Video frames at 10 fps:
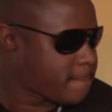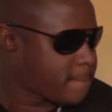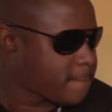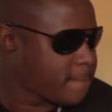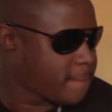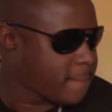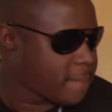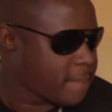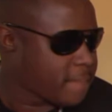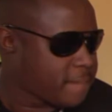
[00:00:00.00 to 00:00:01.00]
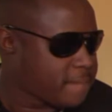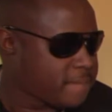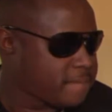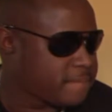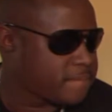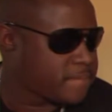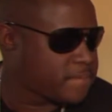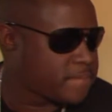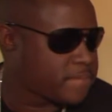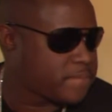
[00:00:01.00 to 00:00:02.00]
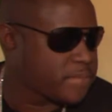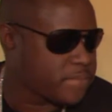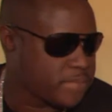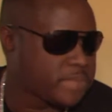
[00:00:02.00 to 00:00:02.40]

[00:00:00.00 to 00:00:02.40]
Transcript: No words are spoken by the person on screen.